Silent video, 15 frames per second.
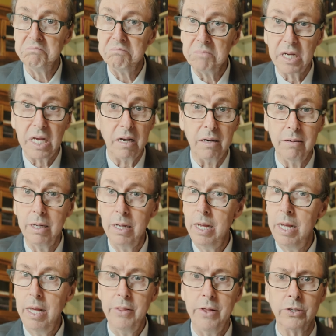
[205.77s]
Again,
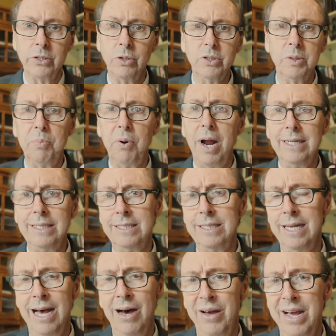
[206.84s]
there's no surprises
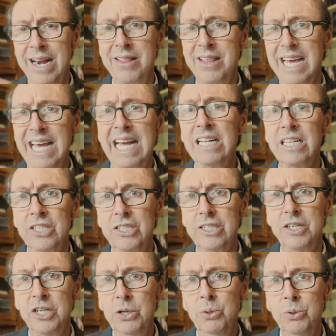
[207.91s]
in how any of the English
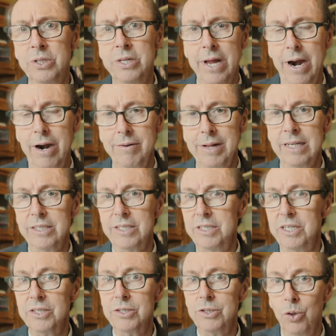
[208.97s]
used there. That's
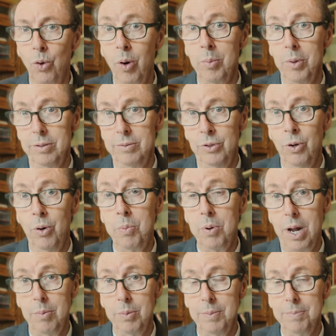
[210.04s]
just normal, no
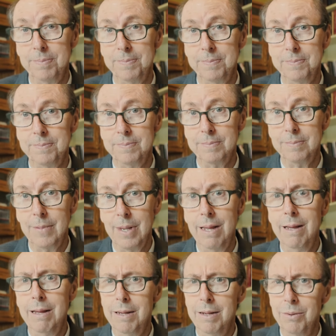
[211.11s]
problem.
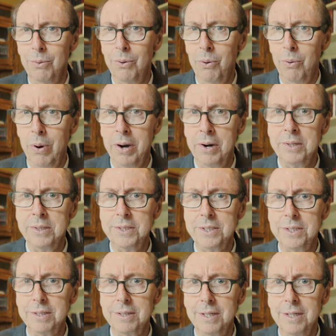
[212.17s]
Well, where
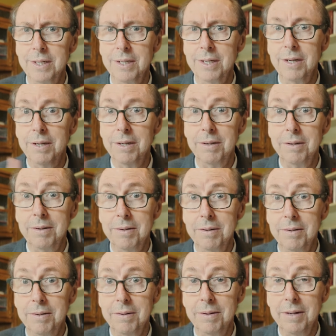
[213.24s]
does
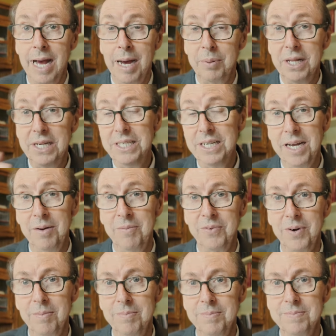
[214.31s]
appellation come
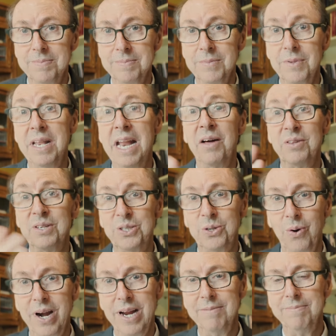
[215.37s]
from? Now the story.